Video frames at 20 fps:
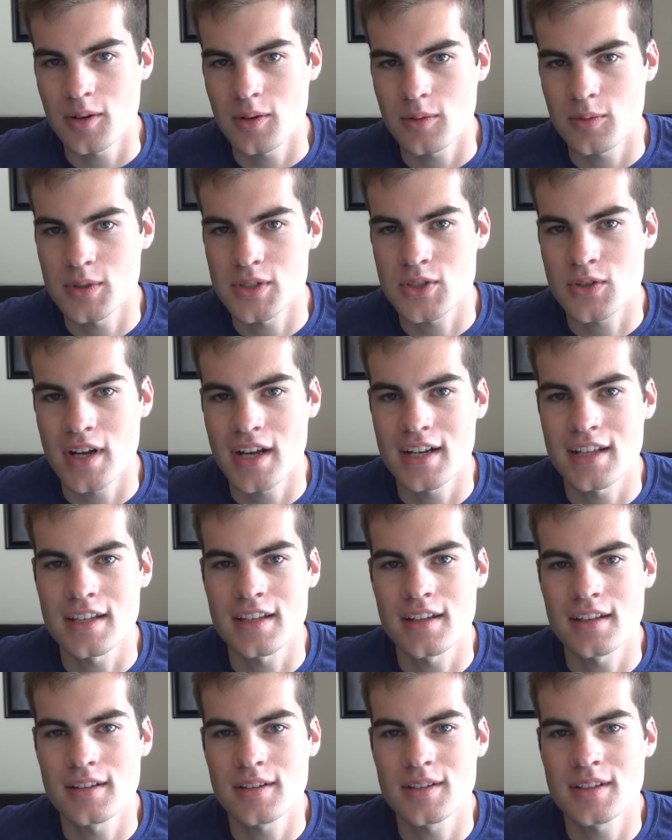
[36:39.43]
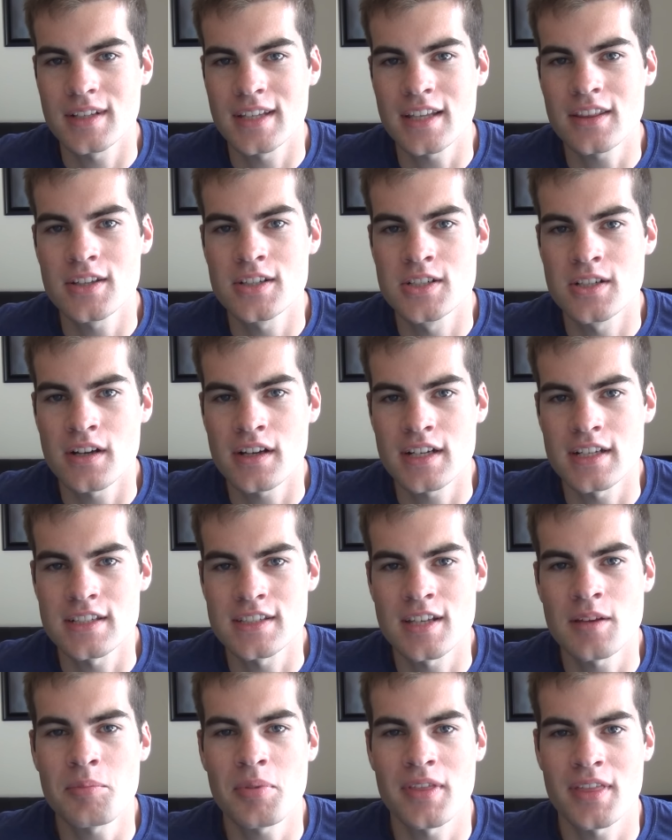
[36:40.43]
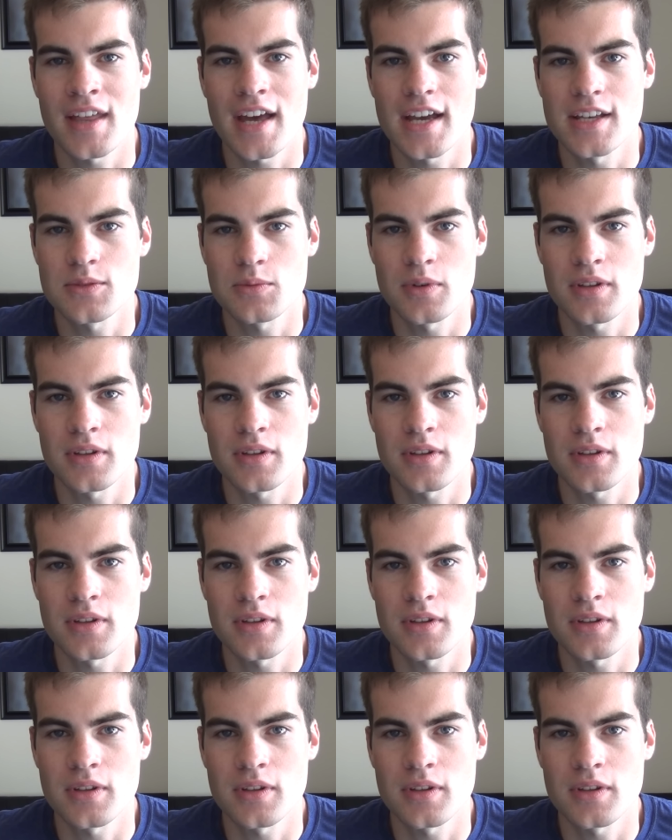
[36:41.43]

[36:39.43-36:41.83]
was trying to get the jury to sympathize